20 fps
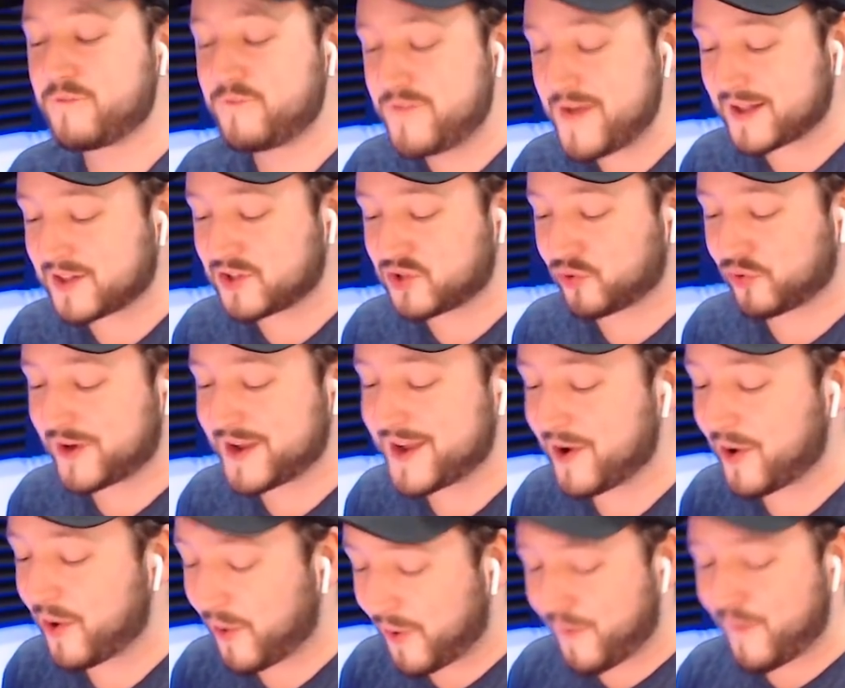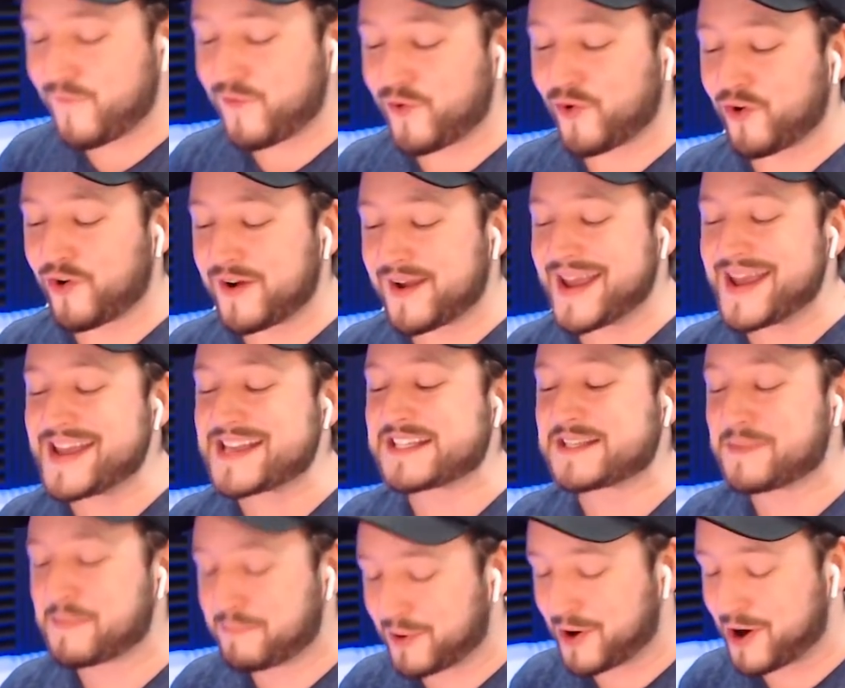victory over a
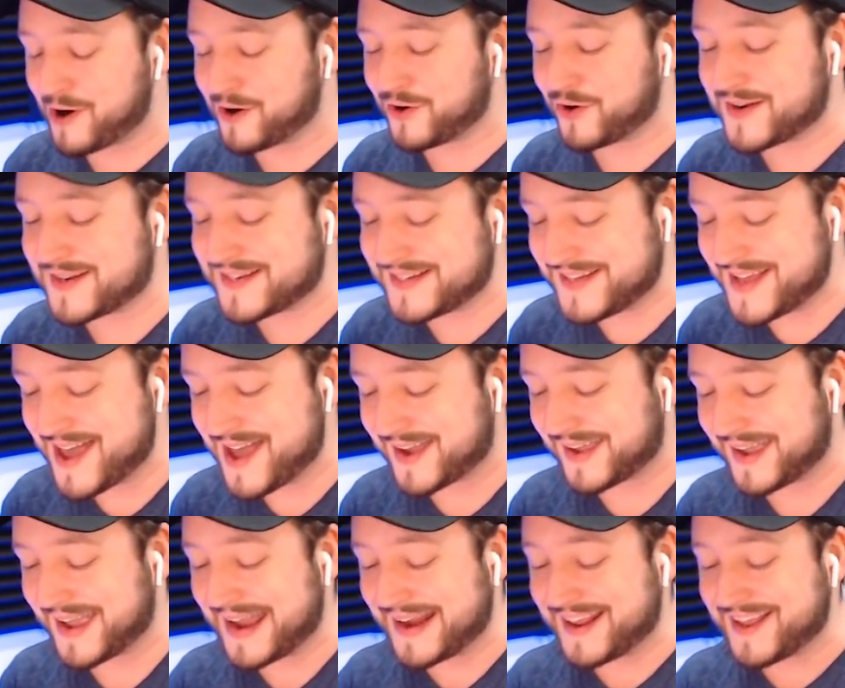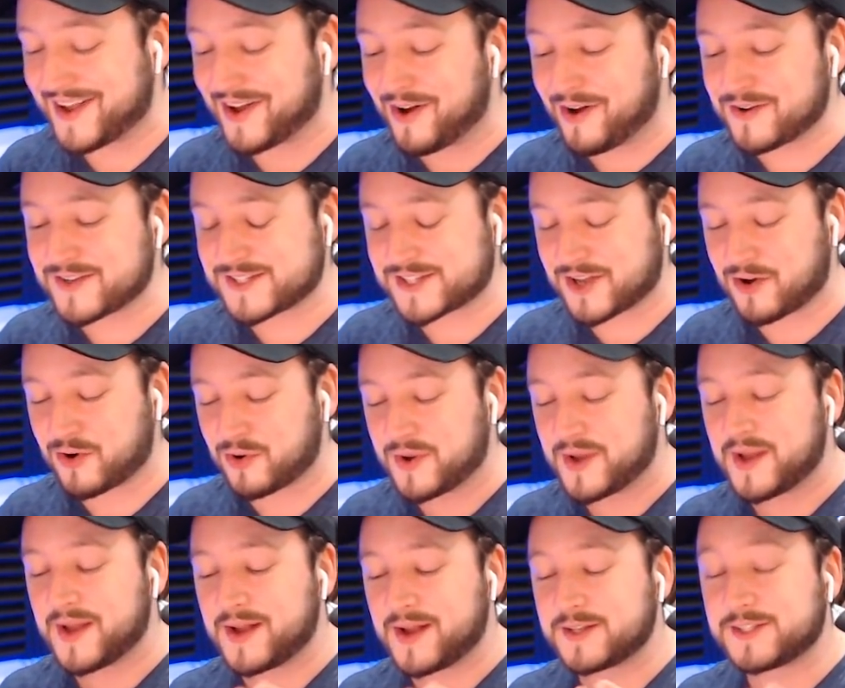spawner deck. And he also
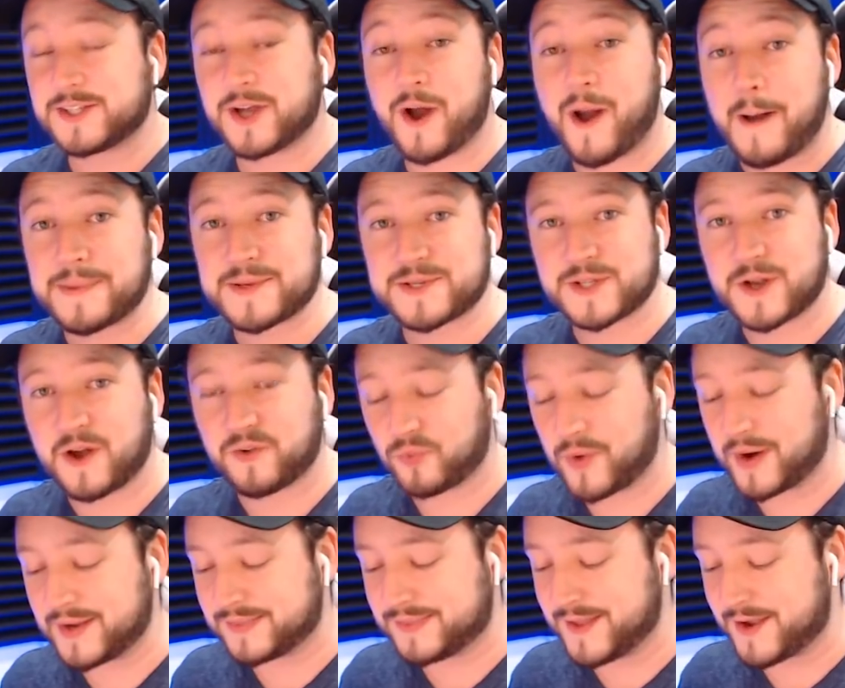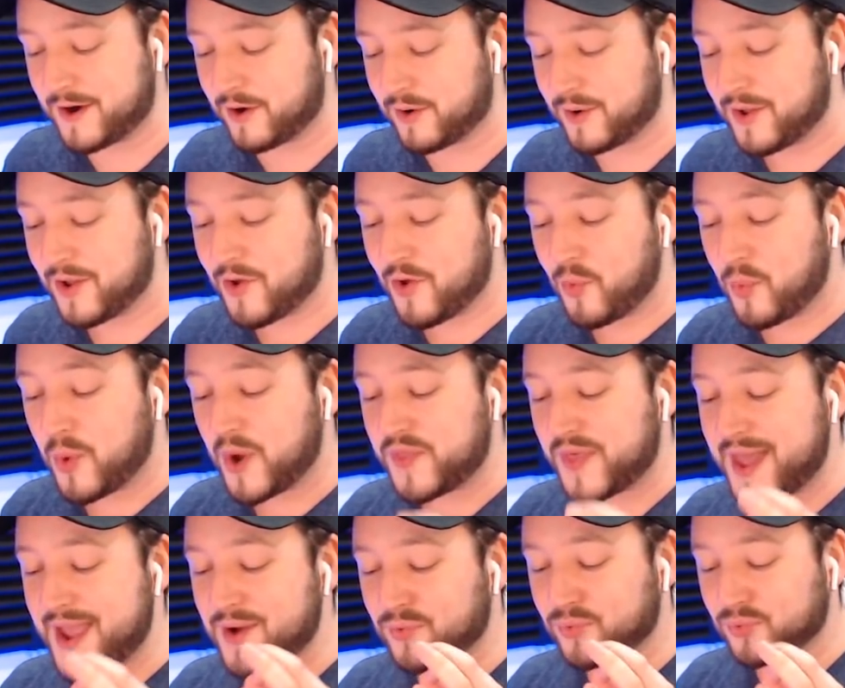tops it off right there with
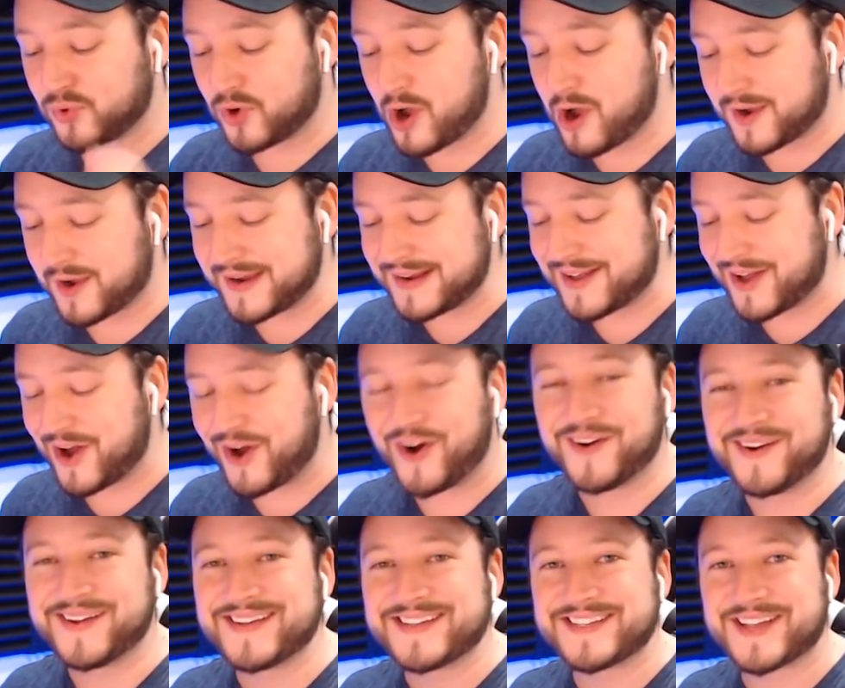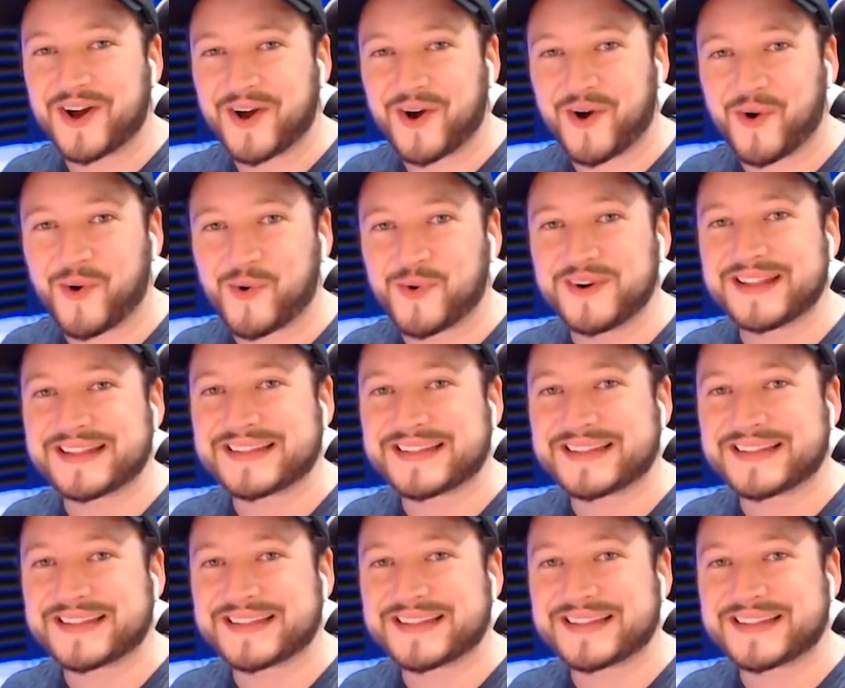a rocket on his own